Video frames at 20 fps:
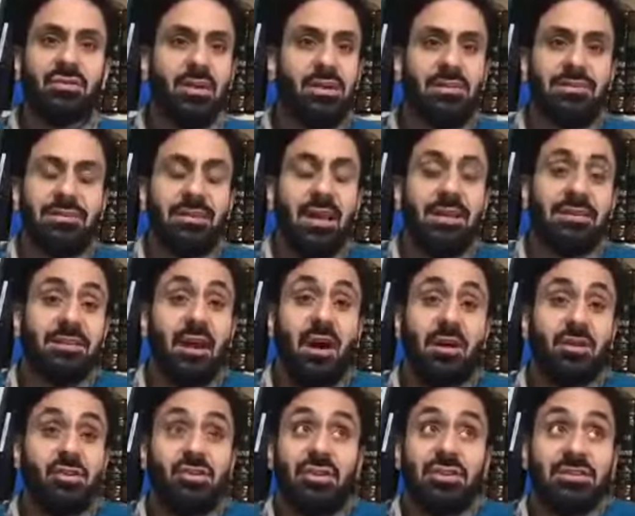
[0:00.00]
Science
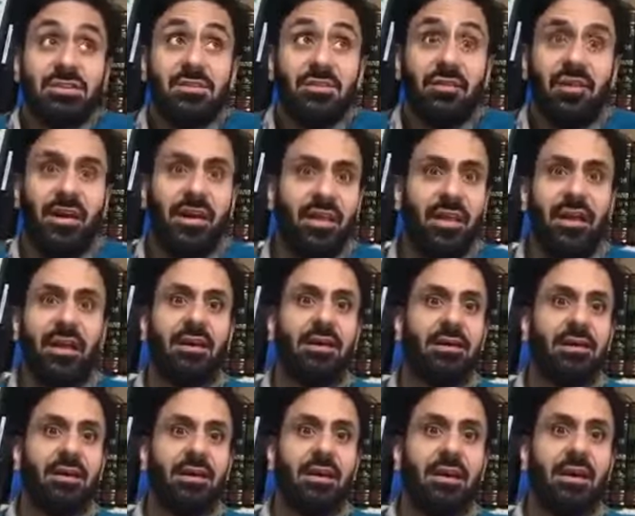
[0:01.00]
can't justify that.
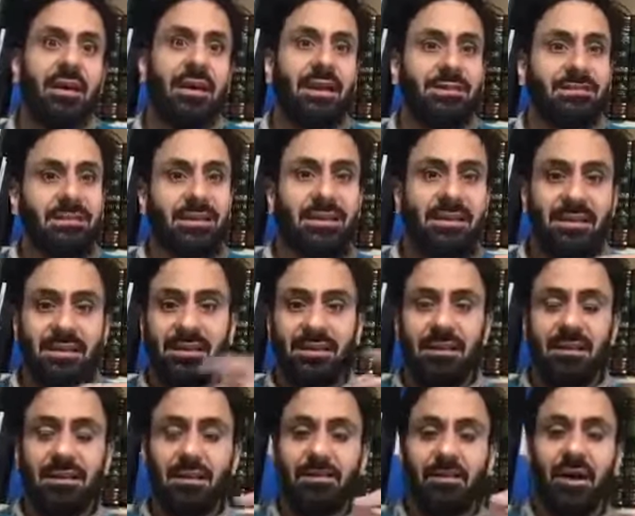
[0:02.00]
And I said in a
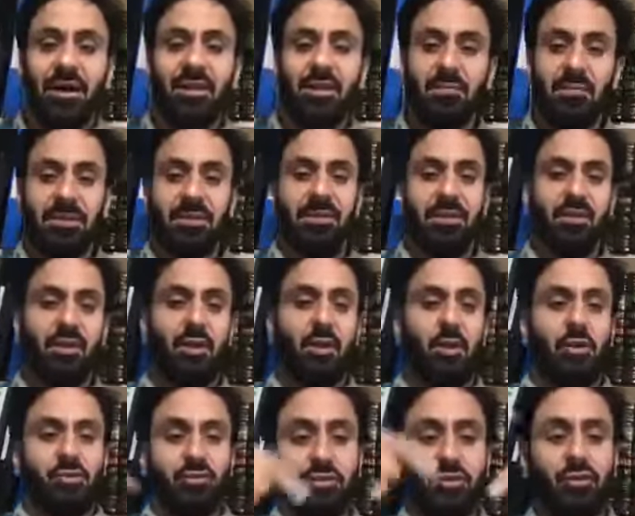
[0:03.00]
deductive argument, there are
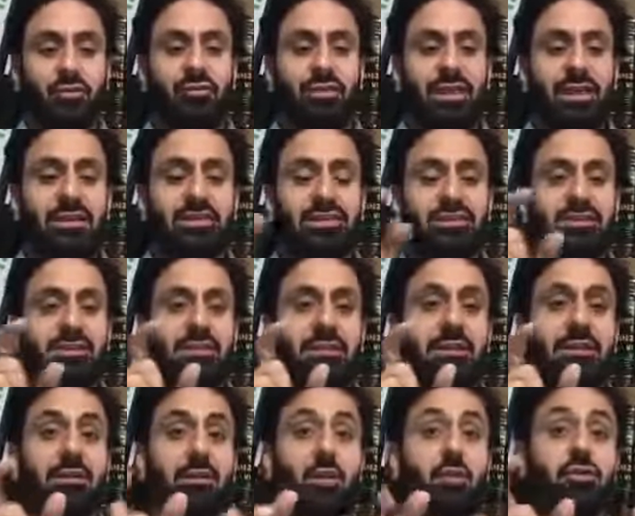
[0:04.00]
logical relations in
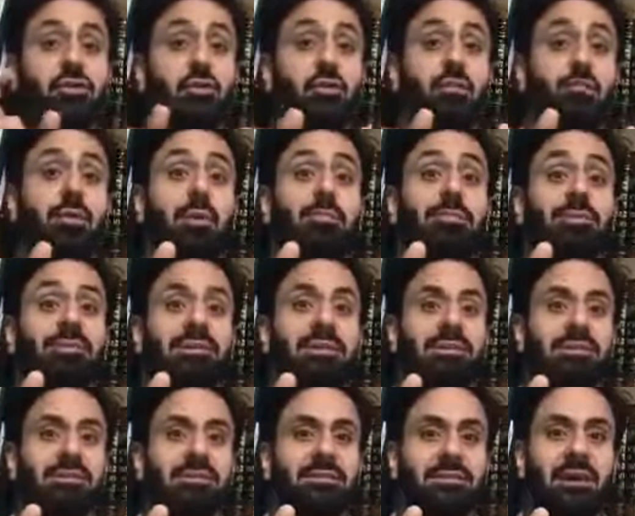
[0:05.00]
the logical
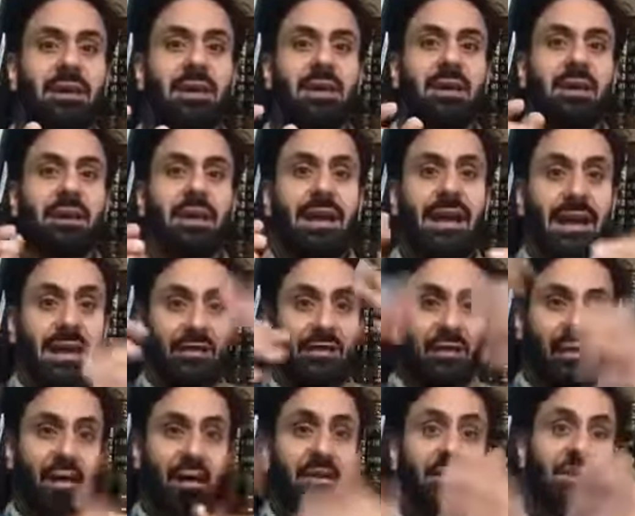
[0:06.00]
properties in
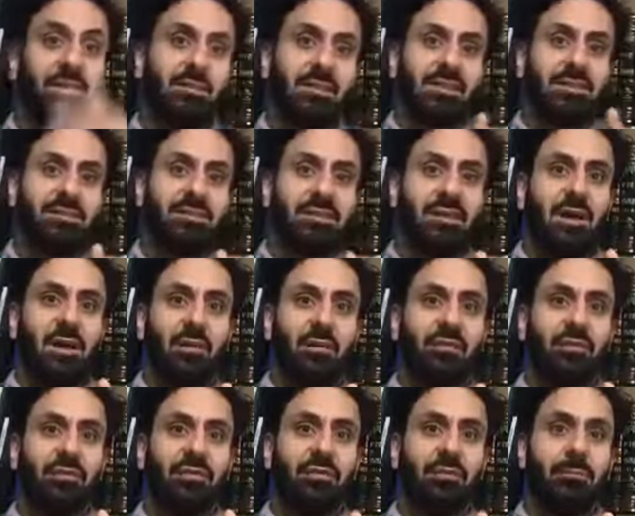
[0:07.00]
the argument
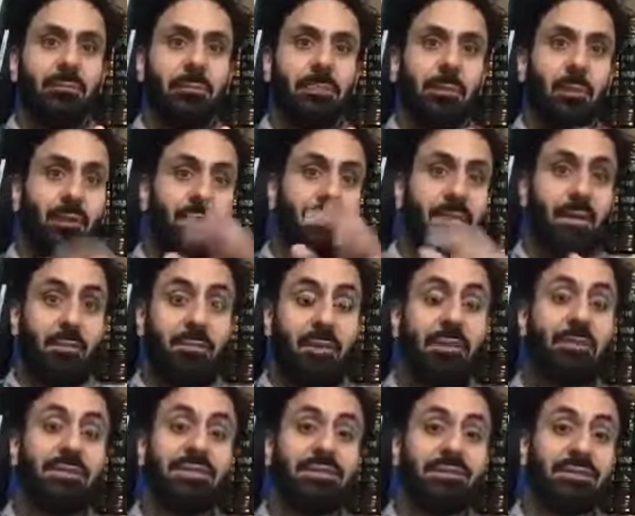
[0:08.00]
itself, or in the
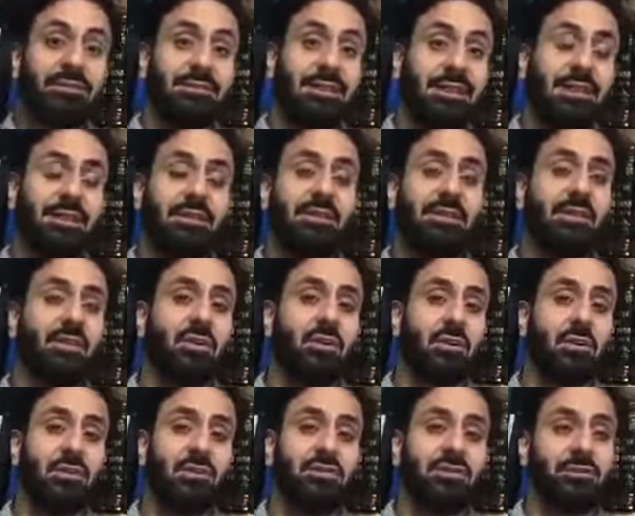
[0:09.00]
premises that lead to the
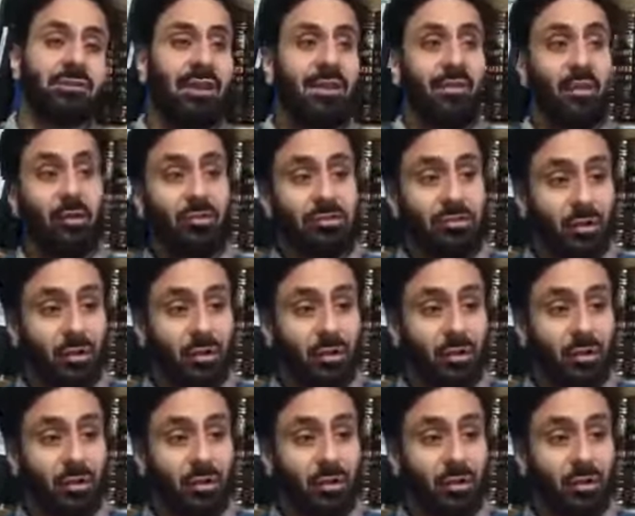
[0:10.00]
conclusion. Now, those